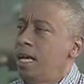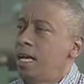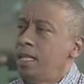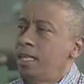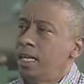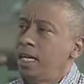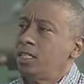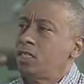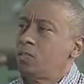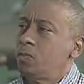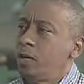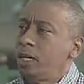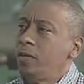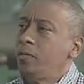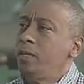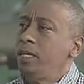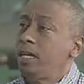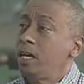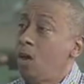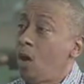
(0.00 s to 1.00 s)
that's why
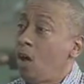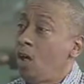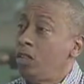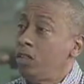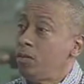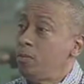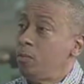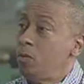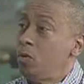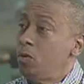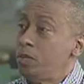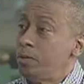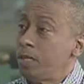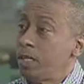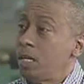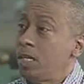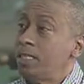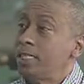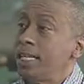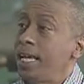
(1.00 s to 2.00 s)
we call them moles,
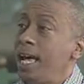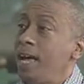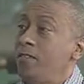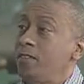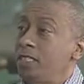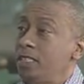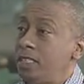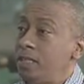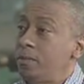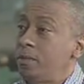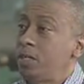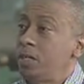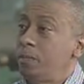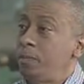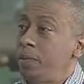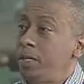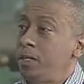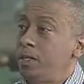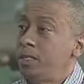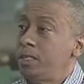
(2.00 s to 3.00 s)
because they have a similar
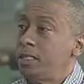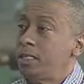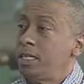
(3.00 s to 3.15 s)
appearance.